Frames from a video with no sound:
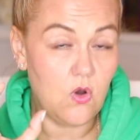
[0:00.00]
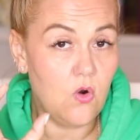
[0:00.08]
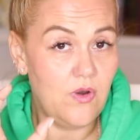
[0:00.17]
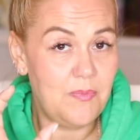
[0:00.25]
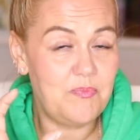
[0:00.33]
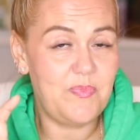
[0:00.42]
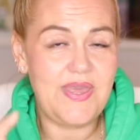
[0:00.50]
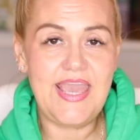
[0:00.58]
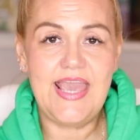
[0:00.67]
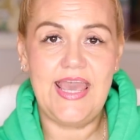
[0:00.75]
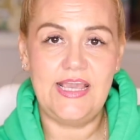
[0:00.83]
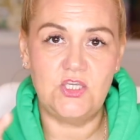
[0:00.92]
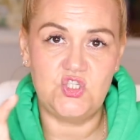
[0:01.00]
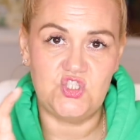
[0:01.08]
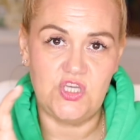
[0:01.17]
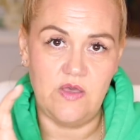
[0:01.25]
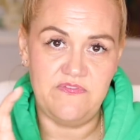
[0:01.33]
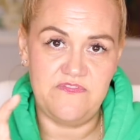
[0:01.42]
or a
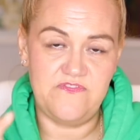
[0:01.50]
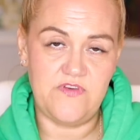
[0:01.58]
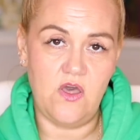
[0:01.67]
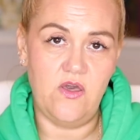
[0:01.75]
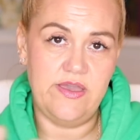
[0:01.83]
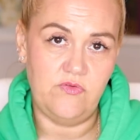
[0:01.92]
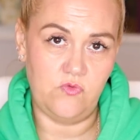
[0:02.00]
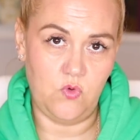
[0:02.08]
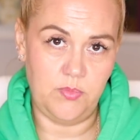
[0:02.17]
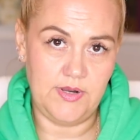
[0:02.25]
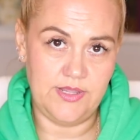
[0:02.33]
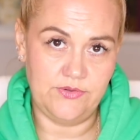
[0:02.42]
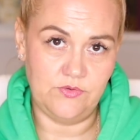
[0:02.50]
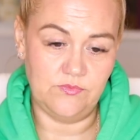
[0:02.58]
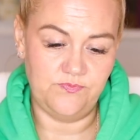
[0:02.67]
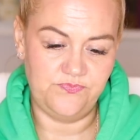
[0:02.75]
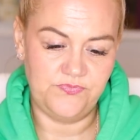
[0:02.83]
pH of 5 or below.